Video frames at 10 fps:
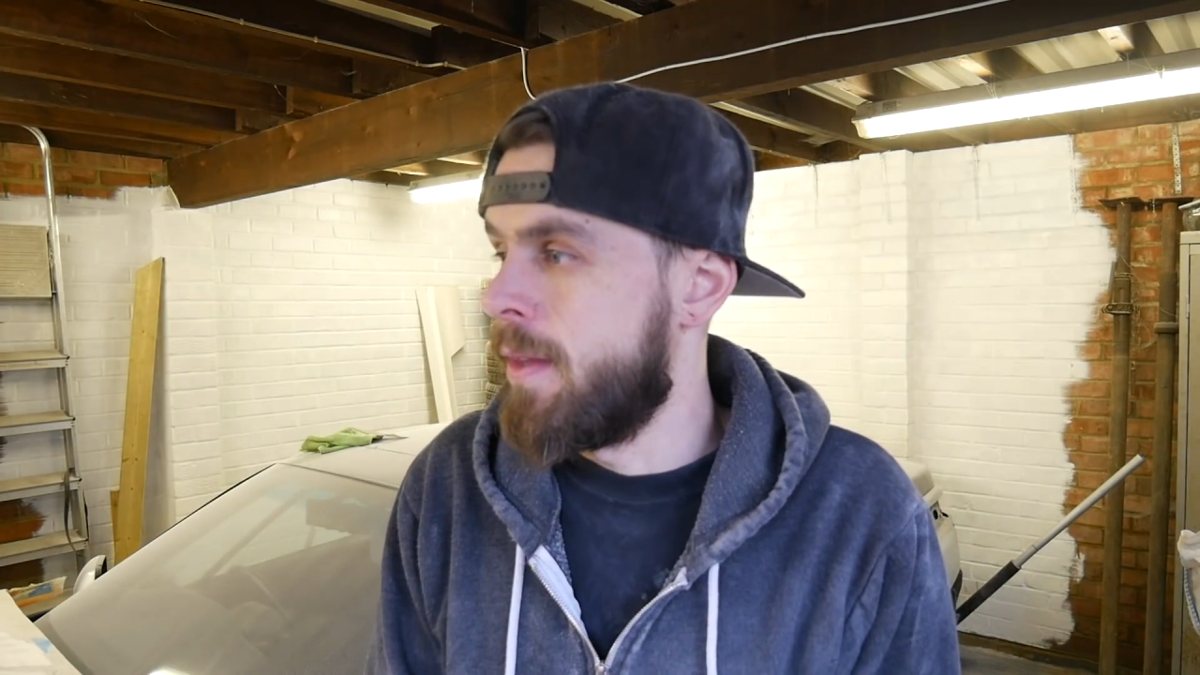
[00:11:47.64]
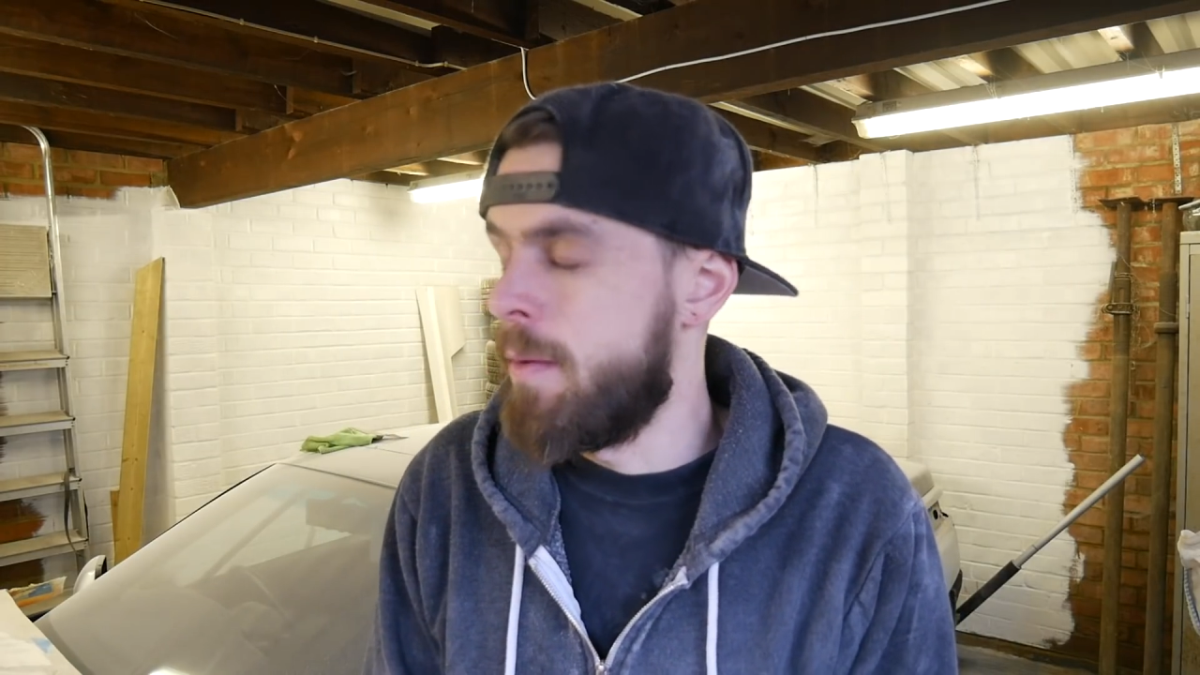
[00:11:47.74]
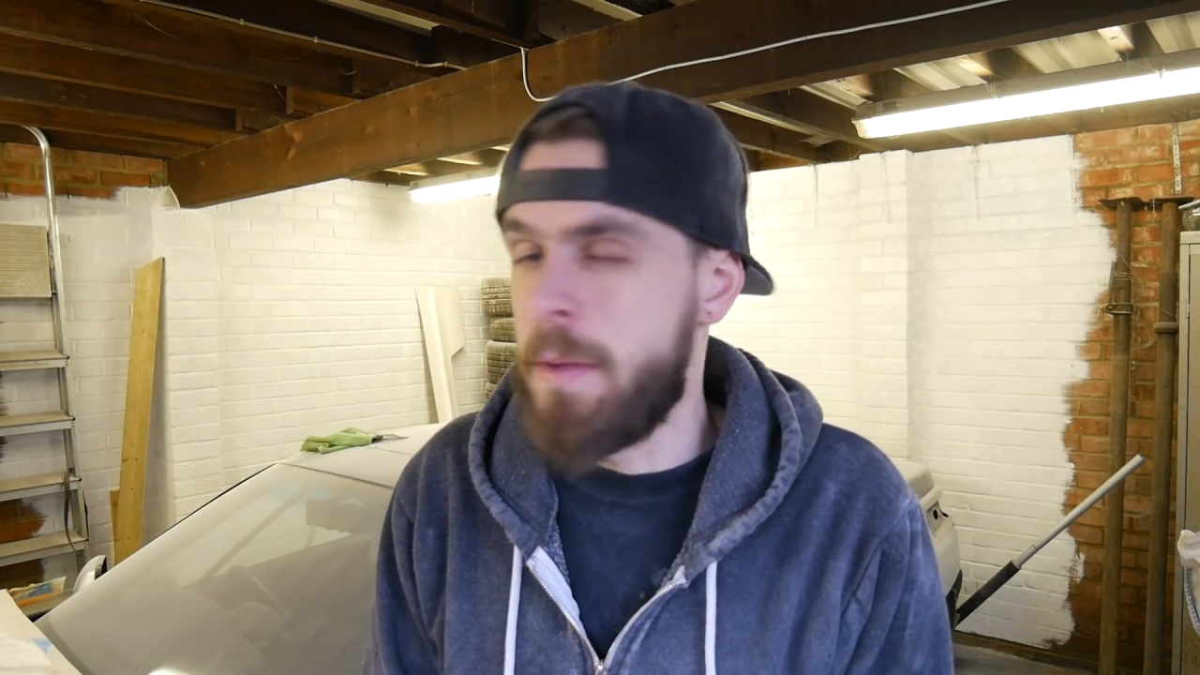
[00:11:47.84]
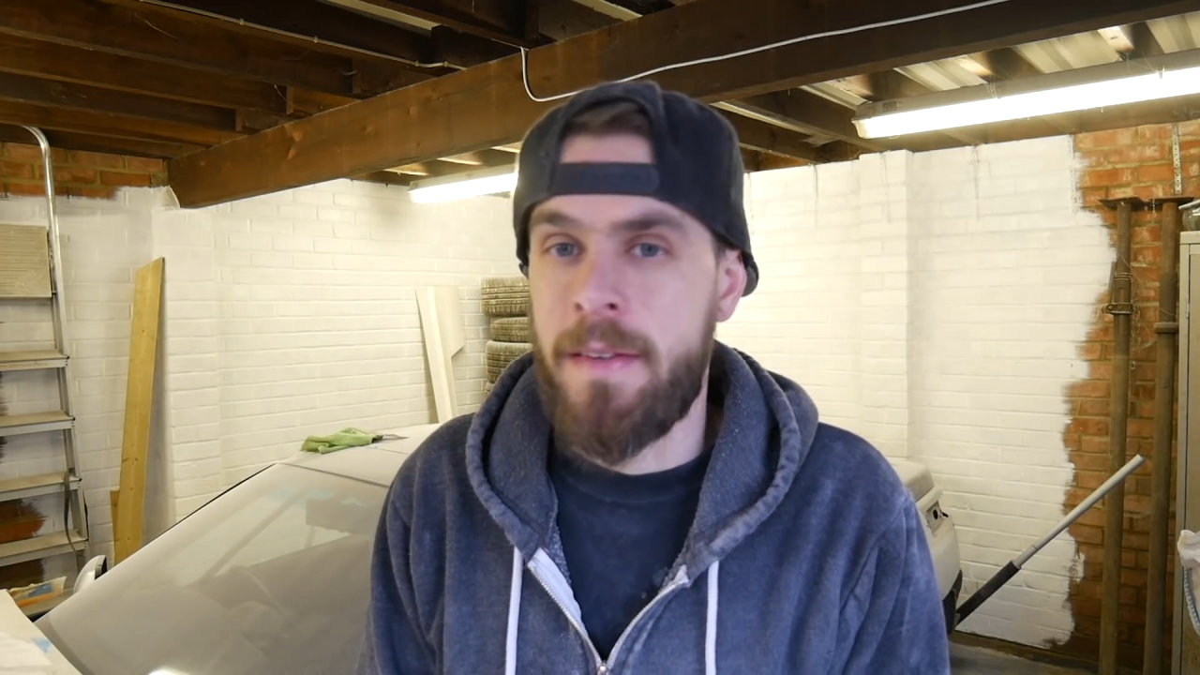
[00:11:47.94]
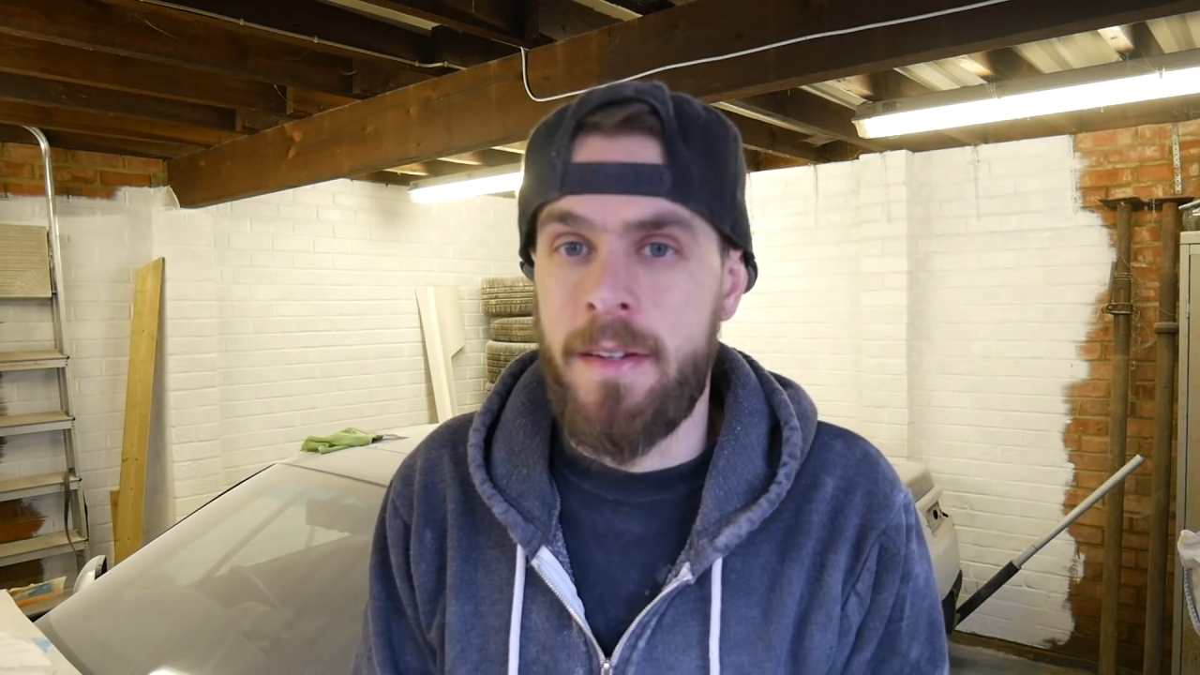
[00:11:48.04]

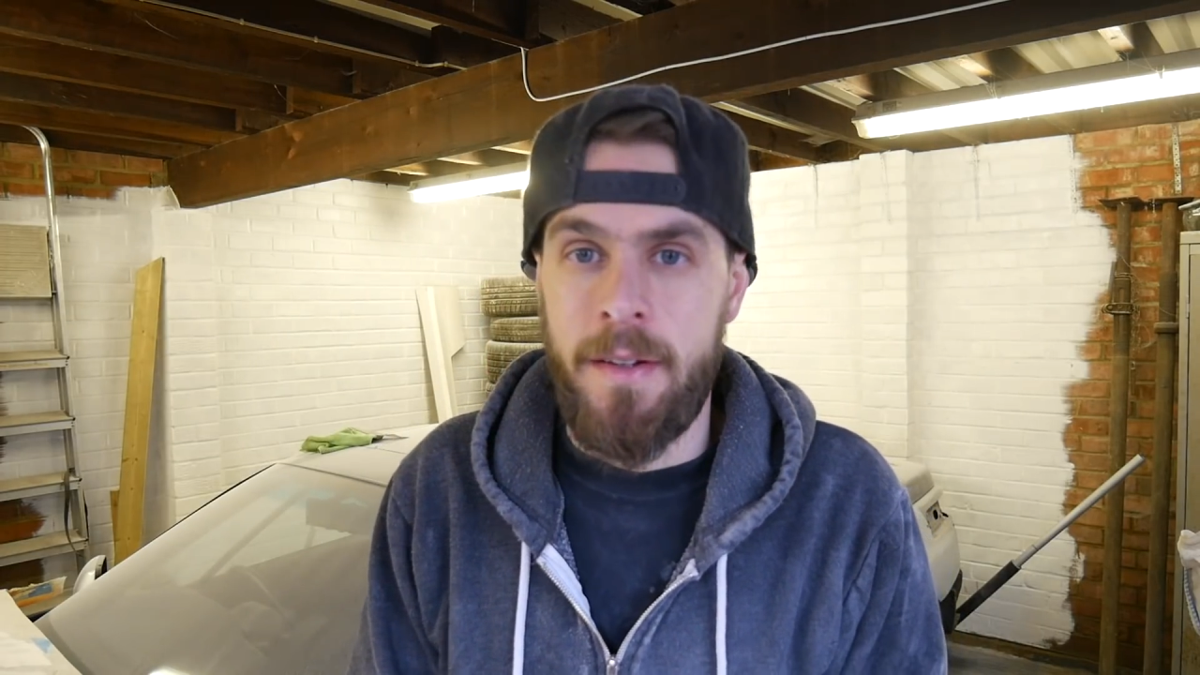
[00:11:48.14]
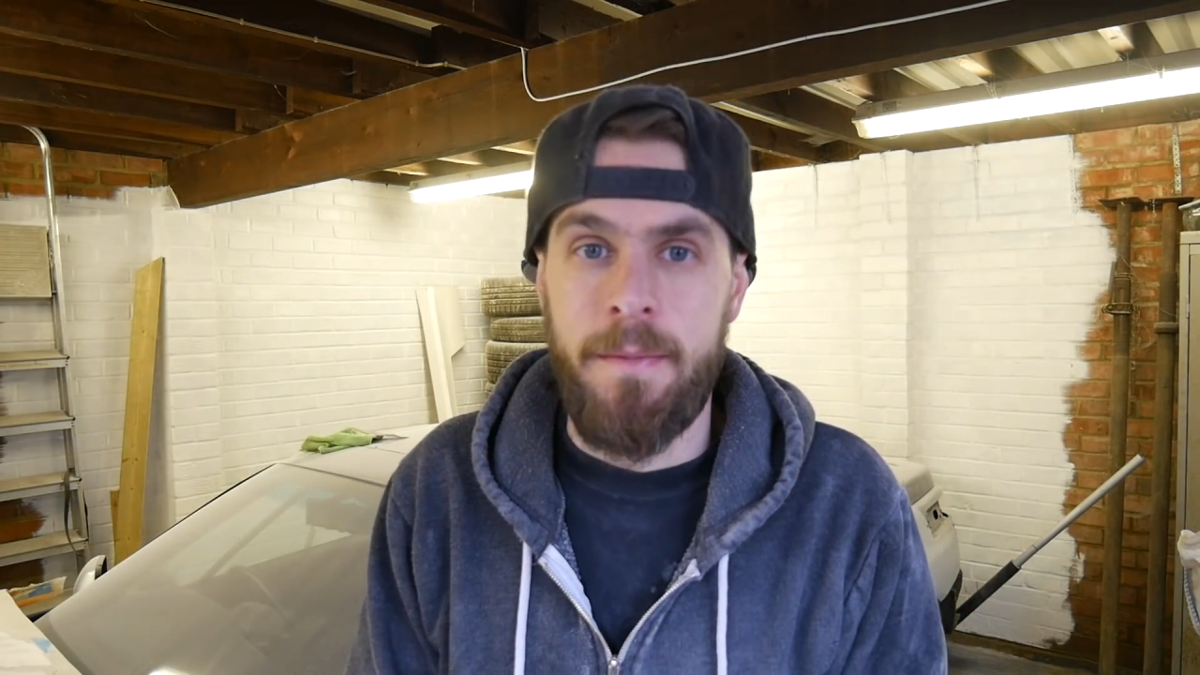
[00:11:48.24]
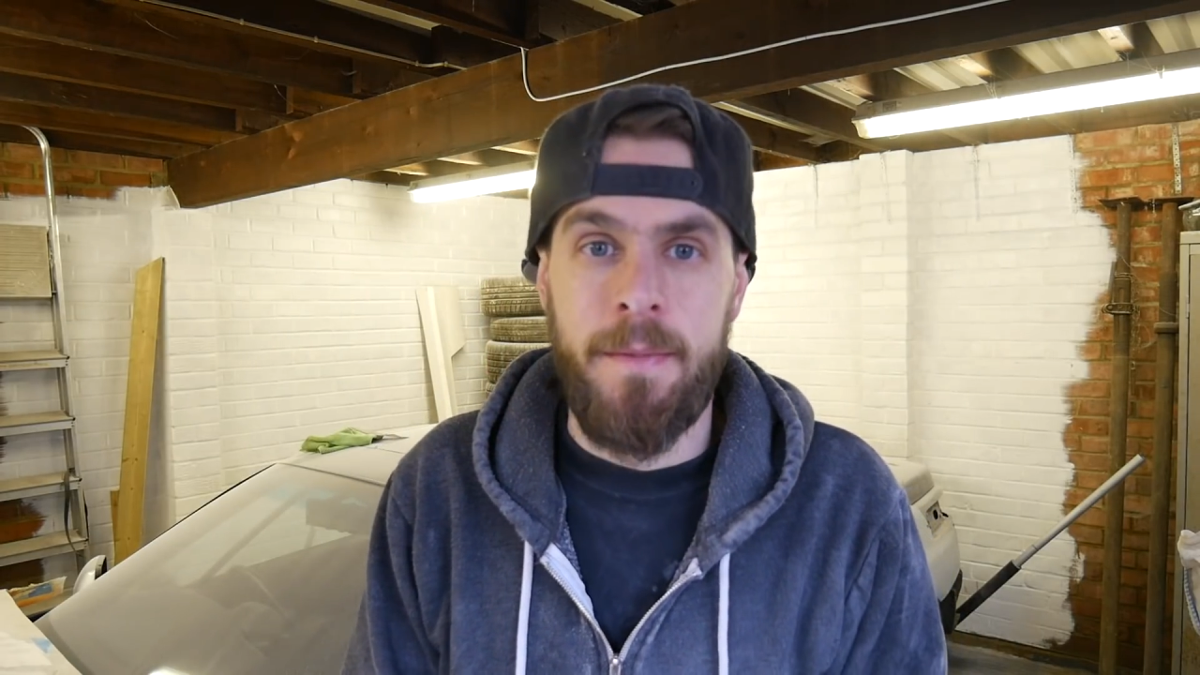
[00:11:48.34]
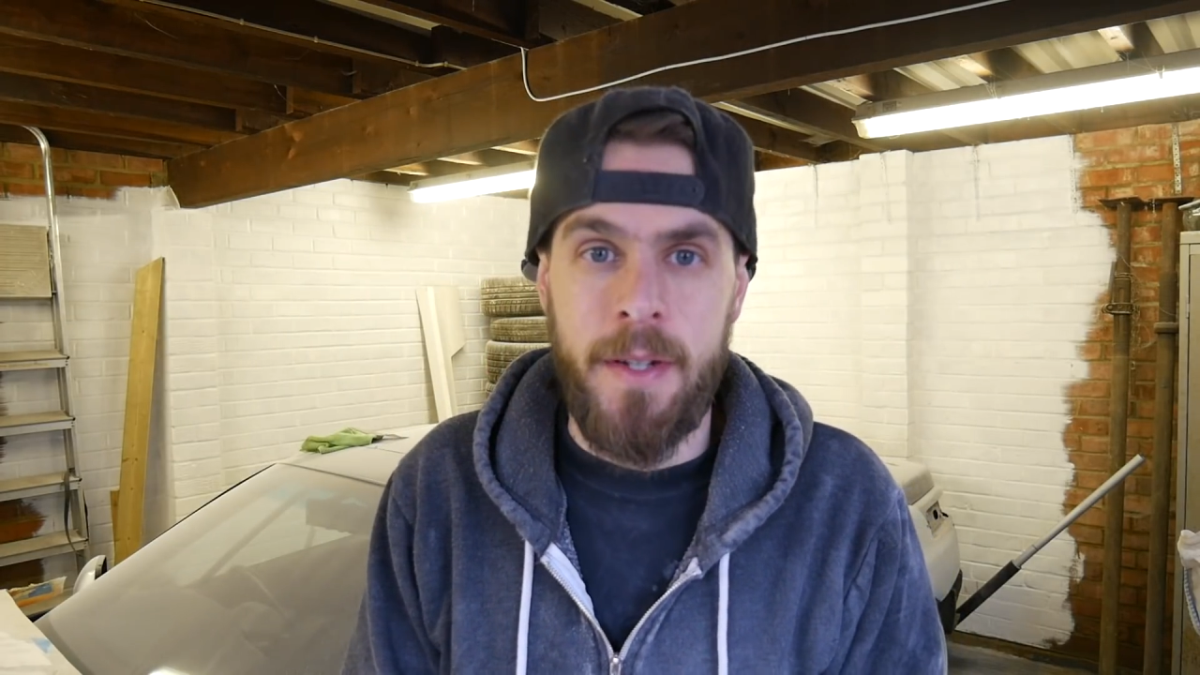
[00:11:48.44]
It means a lot,